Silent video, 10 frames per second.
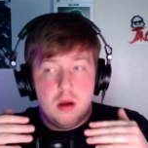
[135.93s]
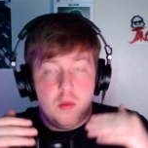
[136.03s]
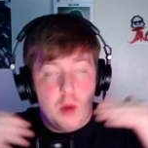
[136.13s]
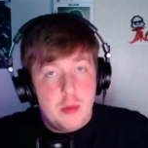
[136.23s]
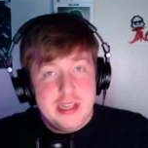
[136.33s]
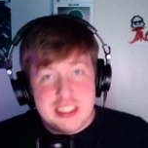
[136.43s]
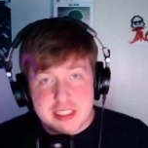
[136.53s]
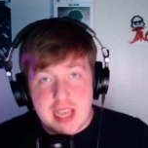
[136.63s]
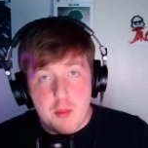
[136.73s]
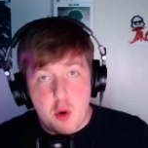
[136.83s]
Well, we just
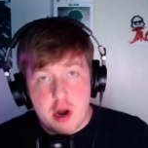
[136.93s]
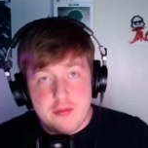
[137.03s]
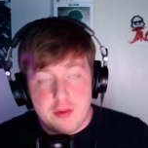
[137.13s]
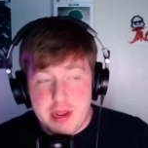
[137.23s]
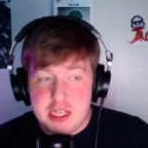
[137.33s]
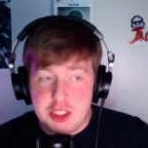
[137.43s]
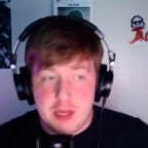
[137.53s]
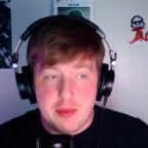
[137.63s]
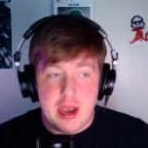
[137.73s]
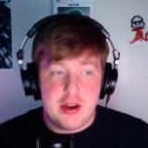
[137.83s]
got more information
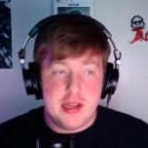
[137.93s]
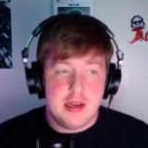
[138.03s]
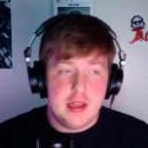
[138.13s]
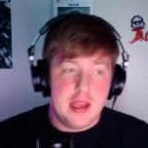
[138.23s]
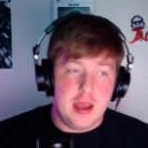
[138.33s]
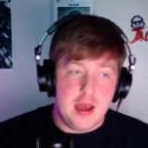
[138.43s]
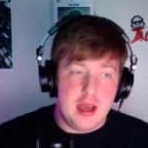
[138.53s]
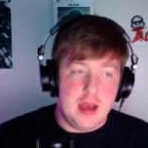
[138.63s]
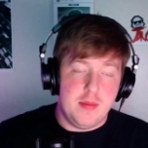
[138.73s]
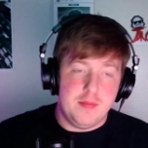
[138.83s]
about it,
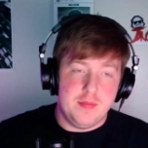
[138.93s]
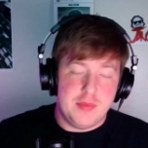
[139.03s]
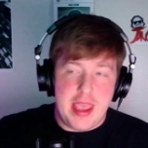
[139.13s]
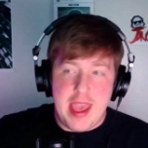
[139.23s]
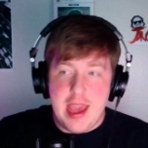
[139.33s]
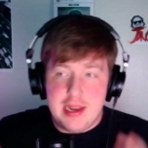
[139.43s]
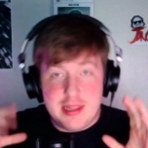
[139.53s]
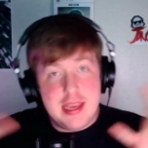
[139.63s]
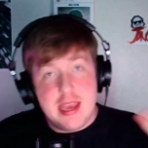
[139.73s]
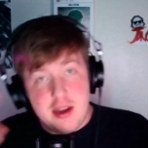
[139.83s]
um, and
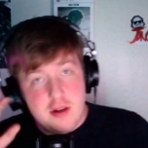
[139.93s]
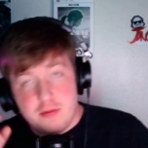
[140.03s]
the inter-